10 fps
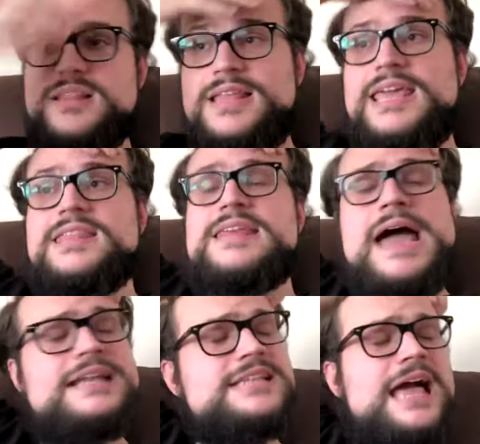Like
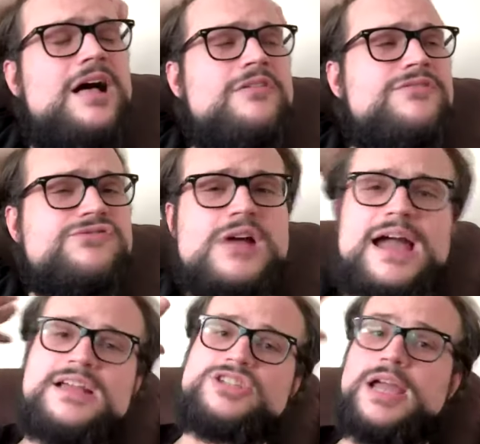that's how
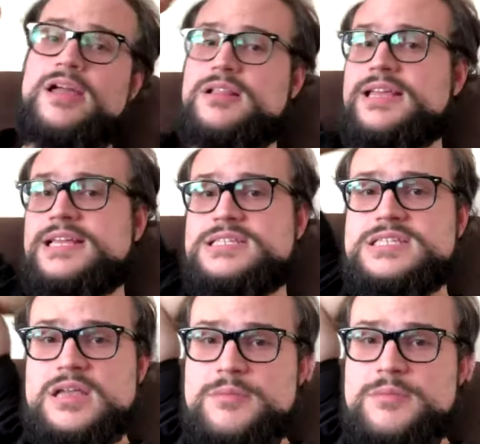fragile his